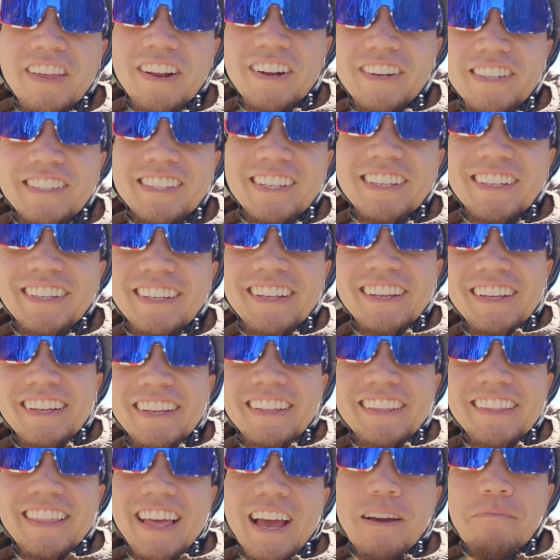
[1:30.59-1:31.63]
there's
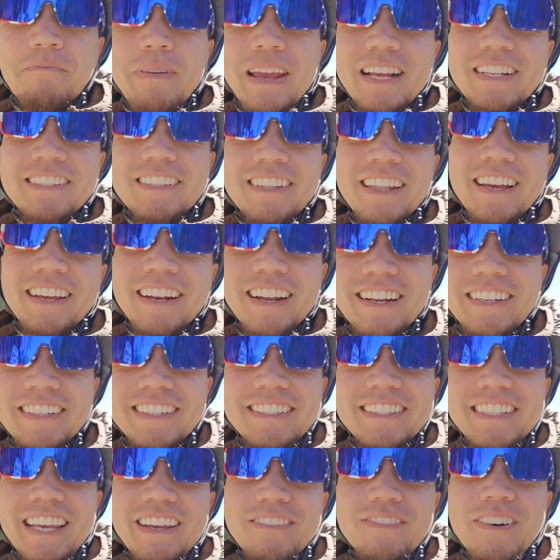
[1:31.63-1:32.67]
that bass line I
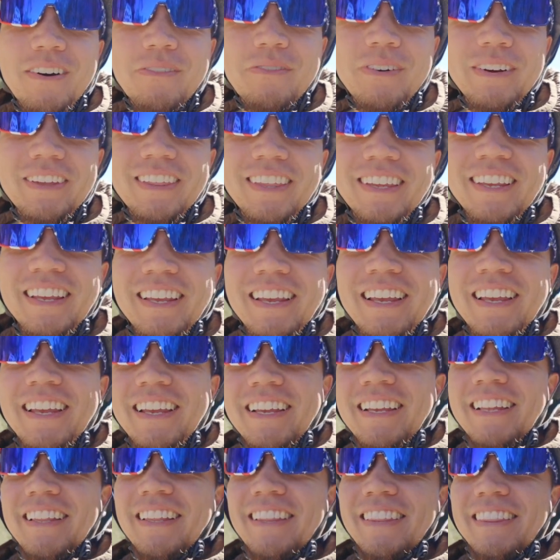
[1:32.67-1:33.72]
just came up with.
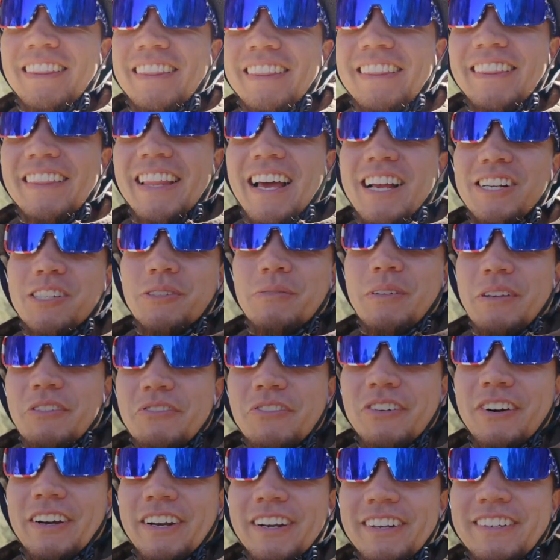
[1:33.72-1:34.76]
That should be
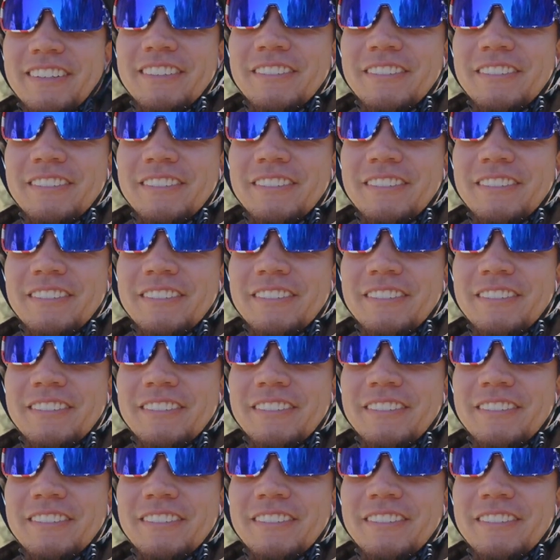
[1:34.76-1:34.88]
fun.